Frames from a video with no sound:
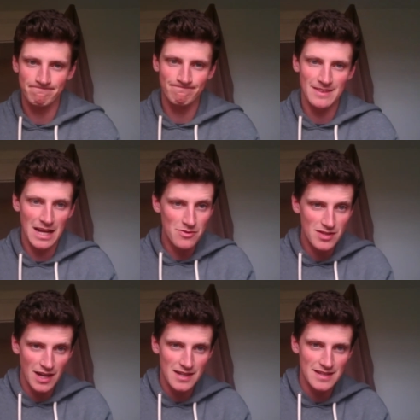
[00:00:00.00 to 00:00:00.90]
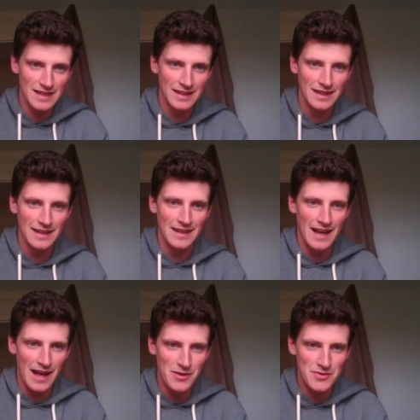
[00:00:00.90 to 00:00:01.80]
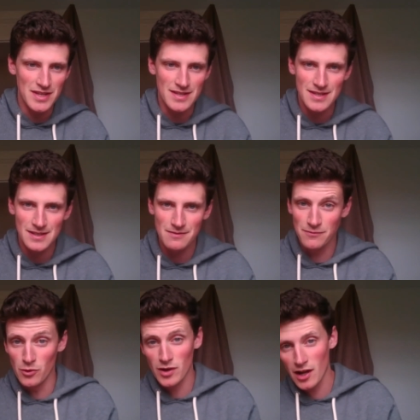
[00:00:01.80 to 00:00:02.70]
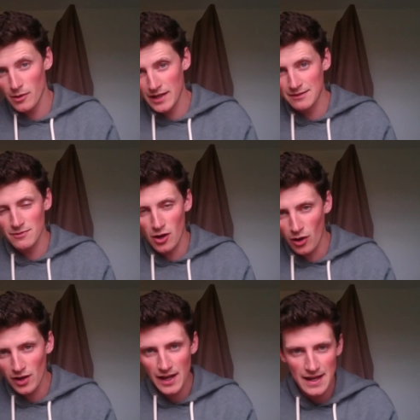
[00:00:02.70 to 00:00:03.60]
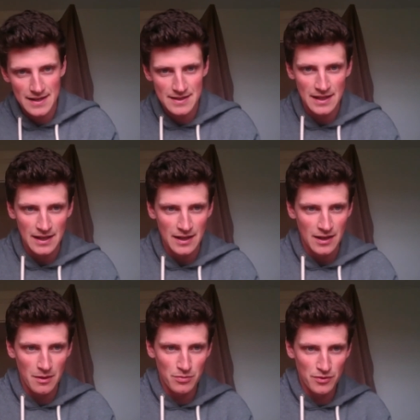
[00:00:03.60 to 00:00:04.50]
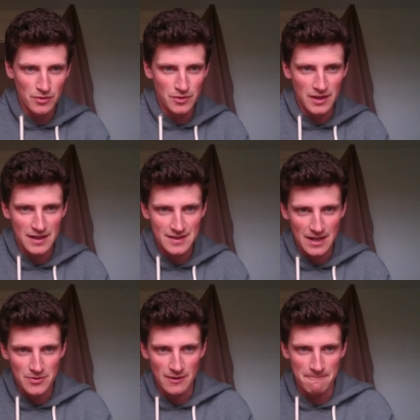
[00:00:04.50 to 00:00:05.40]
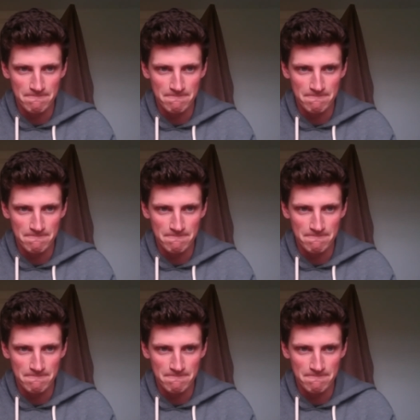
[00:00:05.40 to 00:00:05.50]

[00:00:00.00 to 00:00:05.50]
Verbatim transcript: downsizing, houses, foregoing holidays abroad, etc.